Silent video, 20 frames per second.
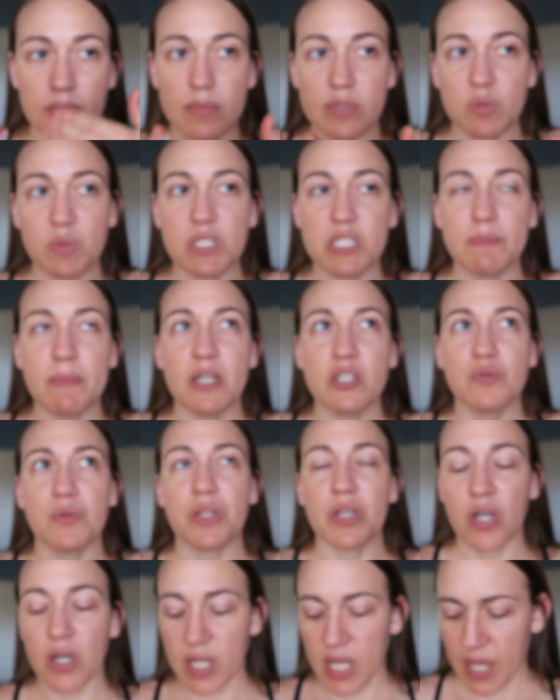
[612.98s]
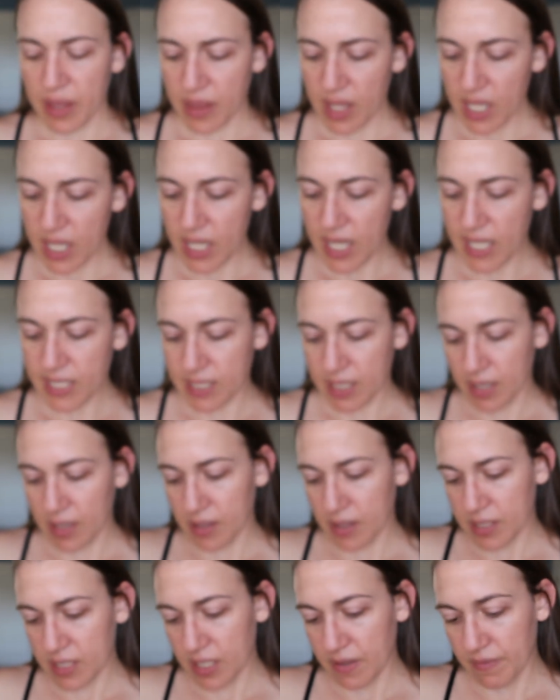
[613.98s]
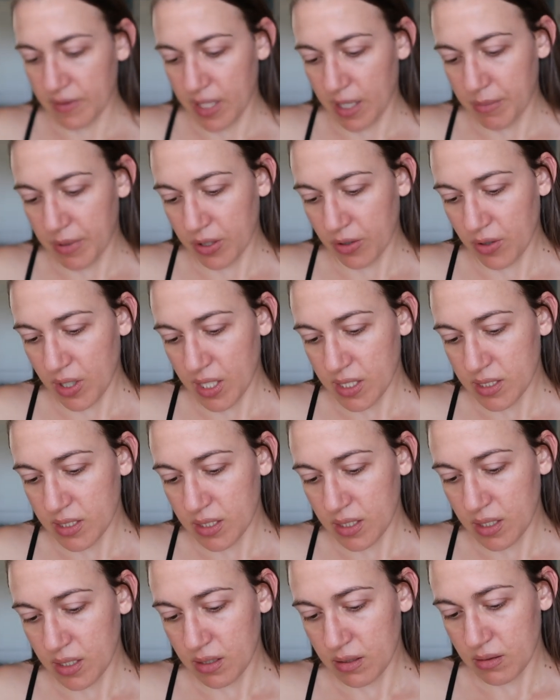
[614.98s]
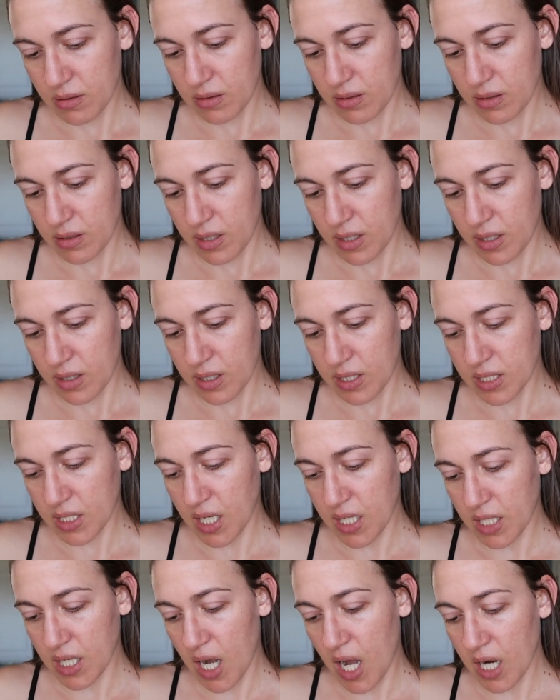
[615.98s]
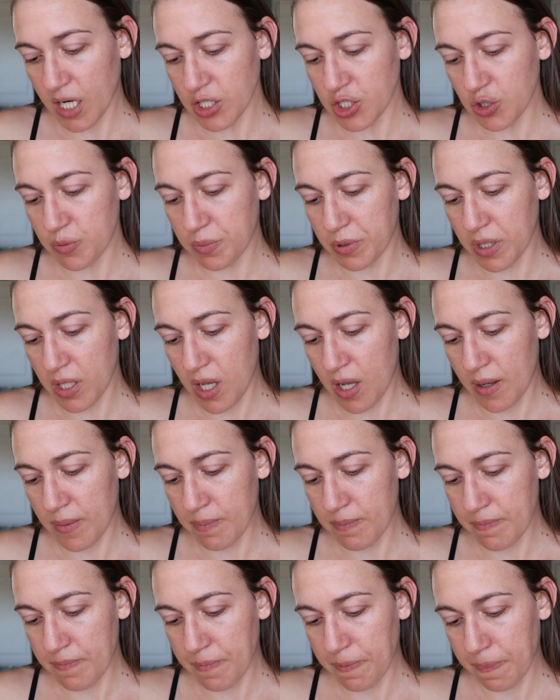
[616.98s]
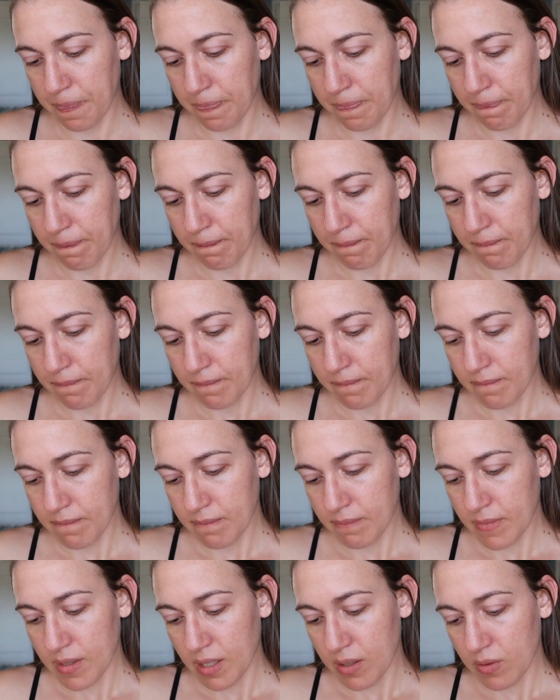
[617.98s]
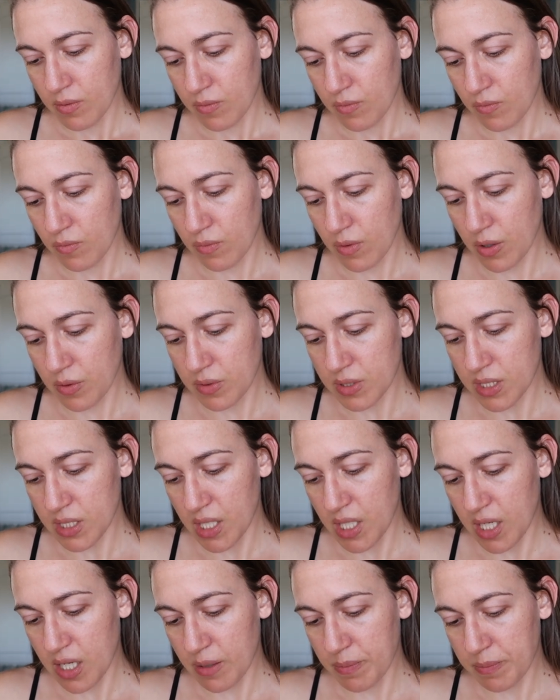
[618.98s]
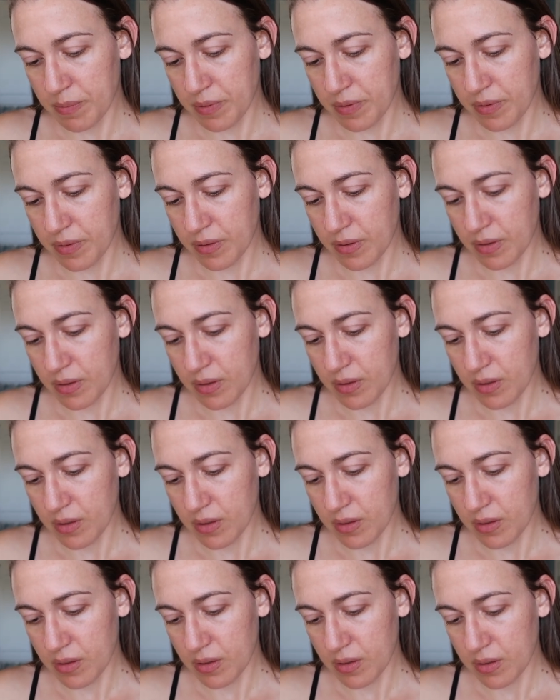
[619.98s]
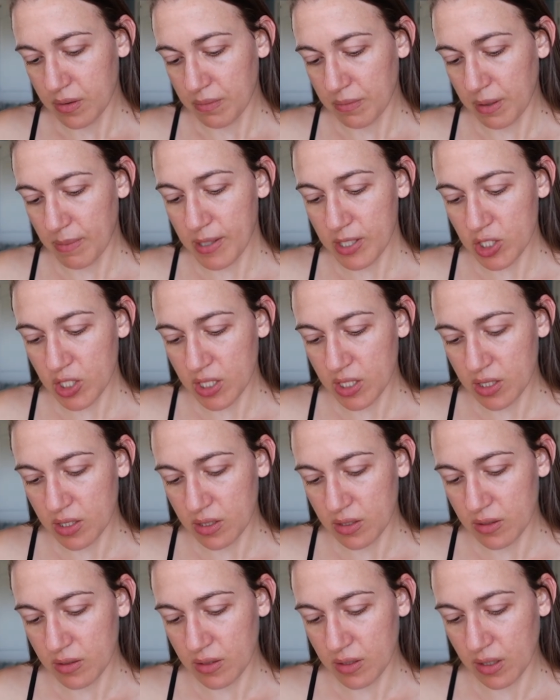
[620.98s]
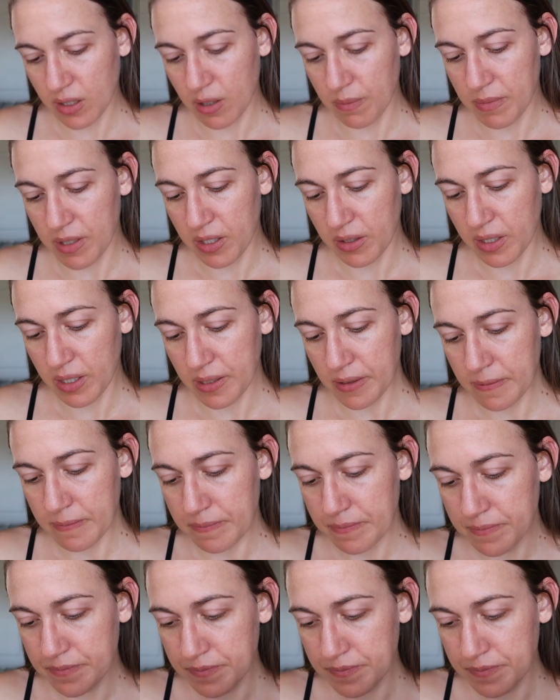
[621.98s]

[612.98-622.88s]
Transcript: This one smells really good. I think it has, does it have lemongrass in it? It's got Kakadu plum, rose hip. Maybe it's just the camellia.